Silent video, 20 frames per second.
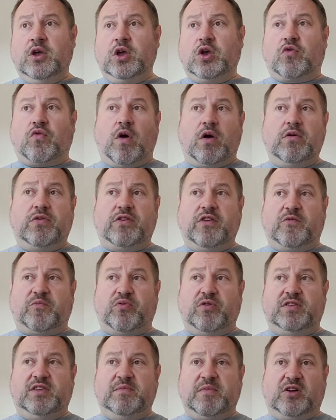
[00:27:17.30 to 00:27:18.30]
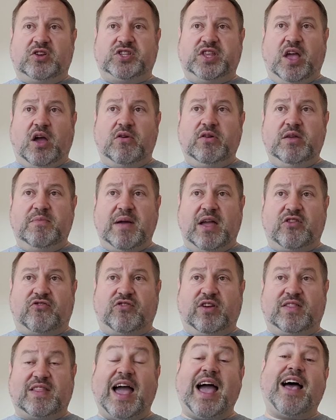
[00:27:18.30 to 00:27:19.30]
Growth is pretty much the only
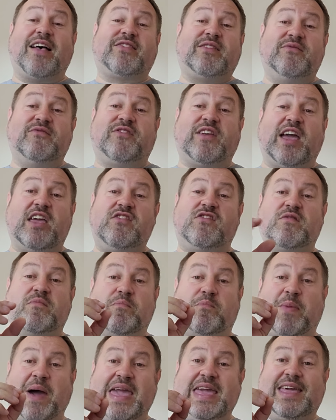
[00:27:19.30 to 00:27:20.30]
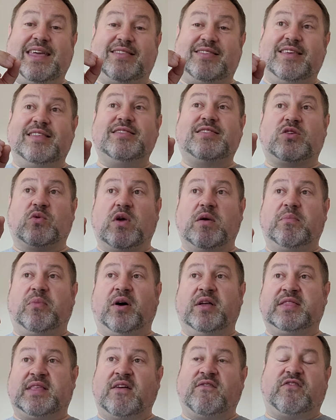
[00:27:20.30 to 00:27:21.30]
metric that has inflation baked into it
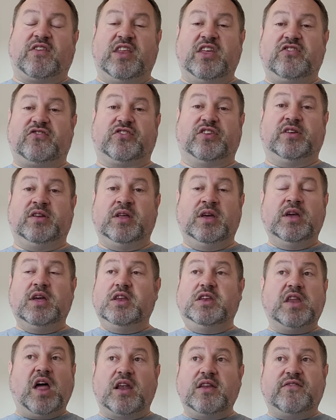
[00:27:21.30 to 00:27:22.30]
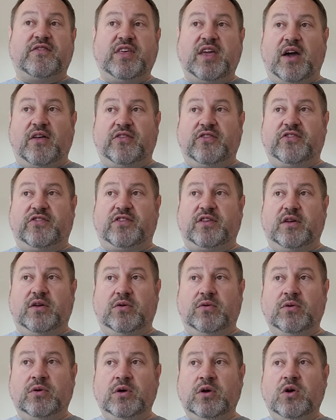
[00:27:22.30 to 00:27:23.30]
by definition. None of the others
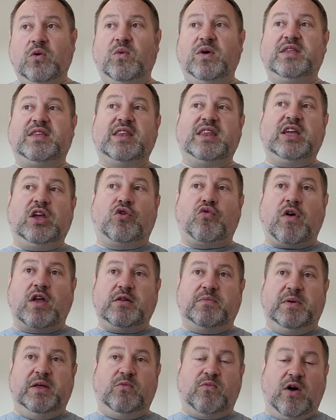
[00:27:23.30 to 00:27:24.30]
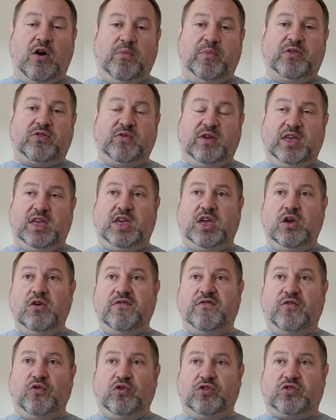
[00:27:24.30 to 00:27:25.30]
do. We did incredibly well between
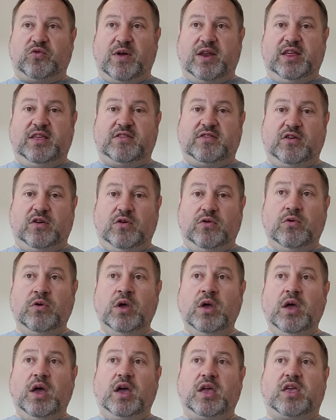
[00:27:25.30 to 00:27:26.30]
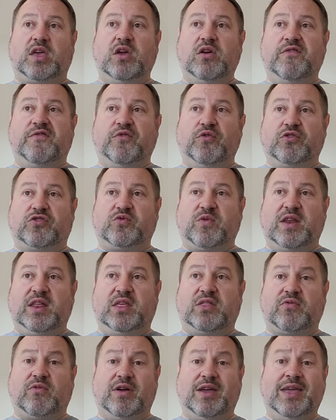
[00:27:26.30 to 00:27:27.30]
Q4 22 and Q4
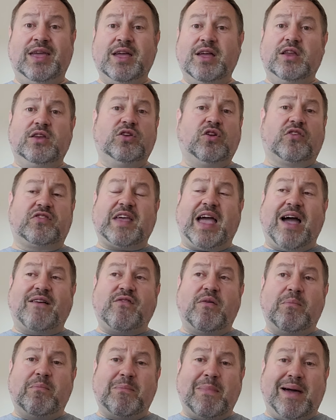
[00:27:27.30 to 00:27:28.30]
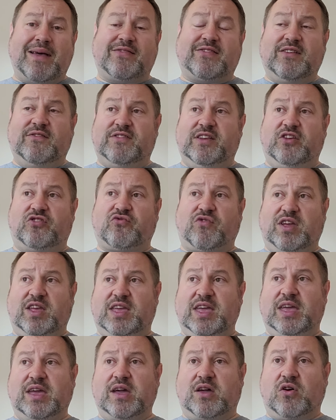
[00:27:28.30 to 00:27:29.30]
23 not to have a massively
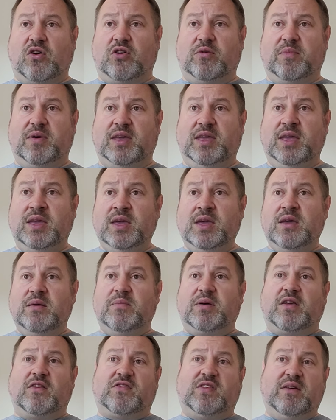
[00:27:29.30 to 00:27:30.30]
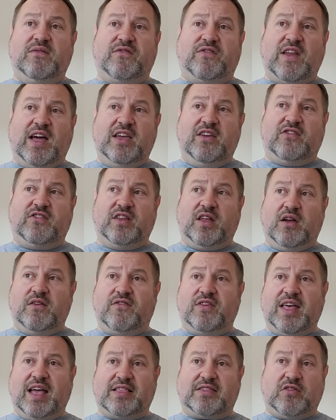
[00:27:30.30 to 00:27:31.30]
shrinking economy because the inflation
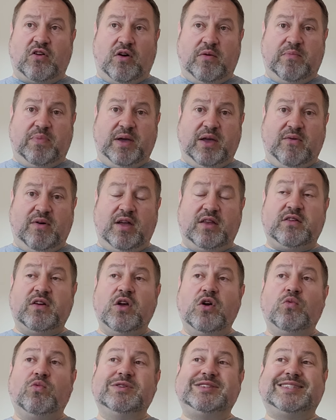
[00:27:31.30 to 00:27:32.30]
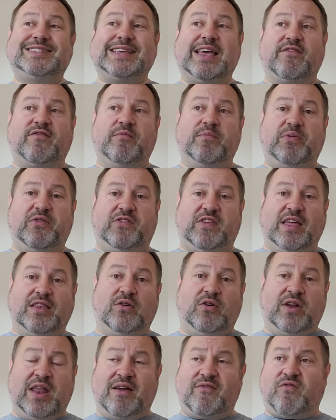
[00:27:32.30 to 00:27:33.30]
over that time period was 7%
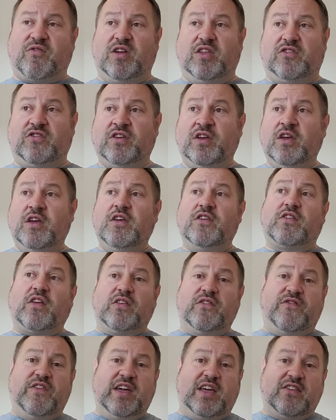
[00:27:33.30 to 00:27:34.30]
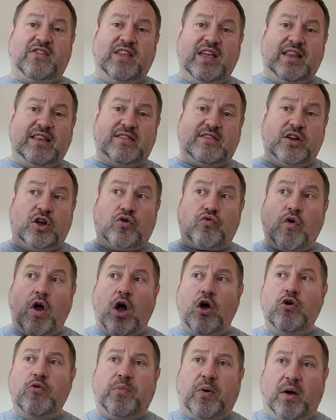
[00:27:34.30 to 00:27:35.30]
on average. So the figures needed to
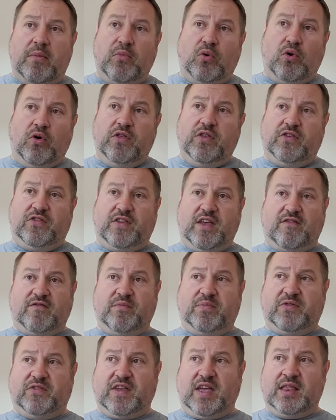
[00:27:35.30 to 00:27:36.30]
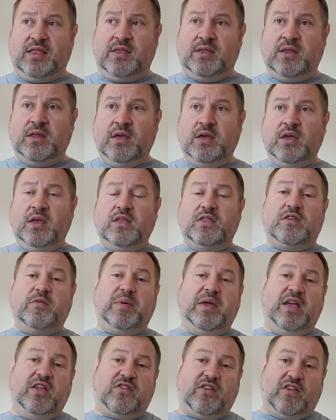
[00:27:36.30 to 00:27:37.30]
grow by more than 7% to
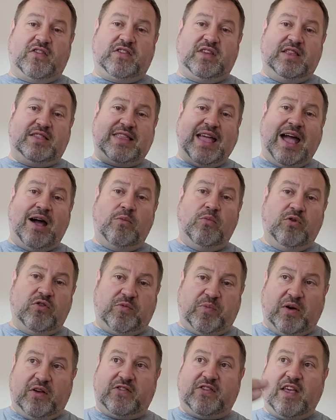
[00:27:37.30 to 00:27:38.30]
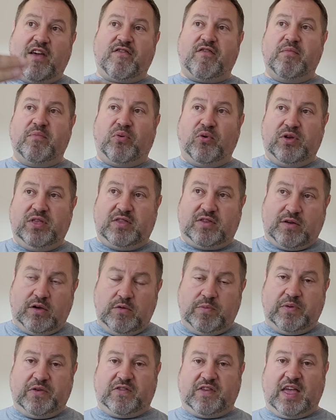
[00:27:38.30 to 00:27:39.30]
be adjusted downwards by
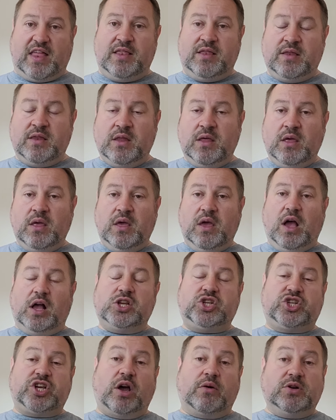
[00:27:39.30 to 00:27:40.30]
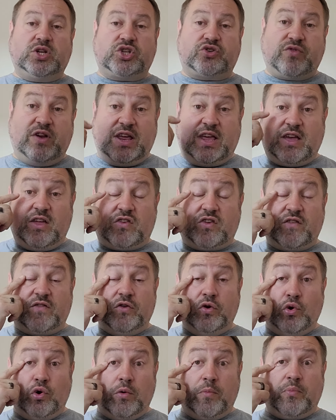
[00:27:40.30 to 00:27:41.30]
7.2% and show a shrinkage of
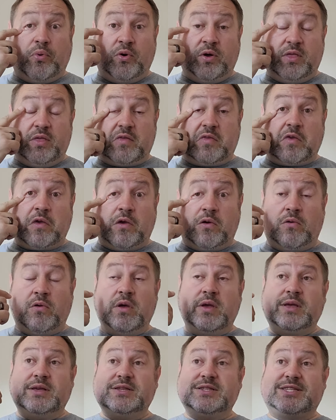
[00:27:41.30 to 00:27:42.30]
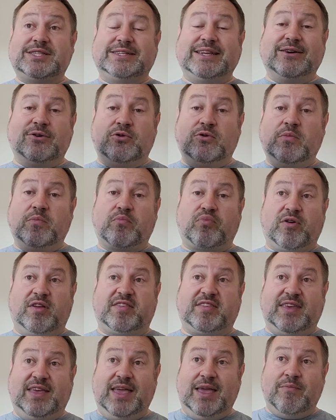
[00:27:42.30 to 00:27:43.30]
0.2. Still
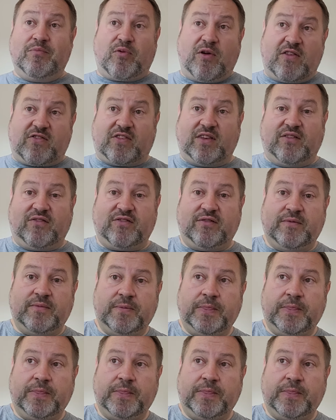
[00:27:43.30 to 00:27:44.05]
pretty impressive.